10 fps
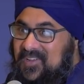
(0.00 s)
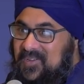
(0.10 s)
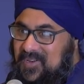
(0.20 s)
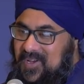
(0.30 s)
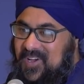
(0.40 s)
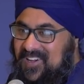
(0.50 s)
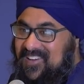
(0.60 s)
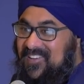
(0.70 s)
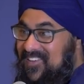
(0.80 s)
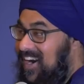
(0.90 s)

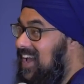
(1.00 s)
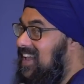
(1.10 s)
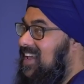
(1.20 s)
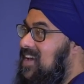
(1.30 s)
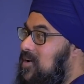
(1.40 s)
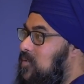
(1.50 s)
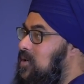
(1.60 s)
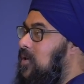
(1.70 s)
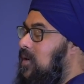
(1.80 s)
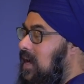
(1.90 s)
Guru, right?
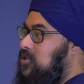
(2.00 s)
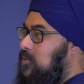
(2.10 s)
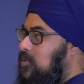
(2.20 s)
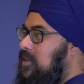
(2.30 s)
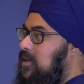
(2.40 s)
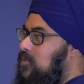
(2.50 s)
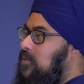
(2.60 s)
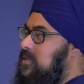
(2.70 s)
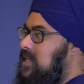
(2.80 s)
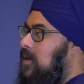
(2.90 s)
We don't actually breathe in
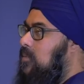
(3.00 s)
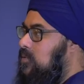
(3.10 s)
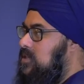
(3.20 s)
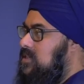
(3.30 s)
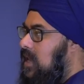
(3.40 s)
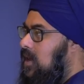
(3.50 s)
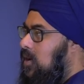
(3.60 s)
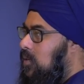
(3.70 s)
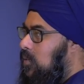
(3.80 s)
when we say it, but we just say,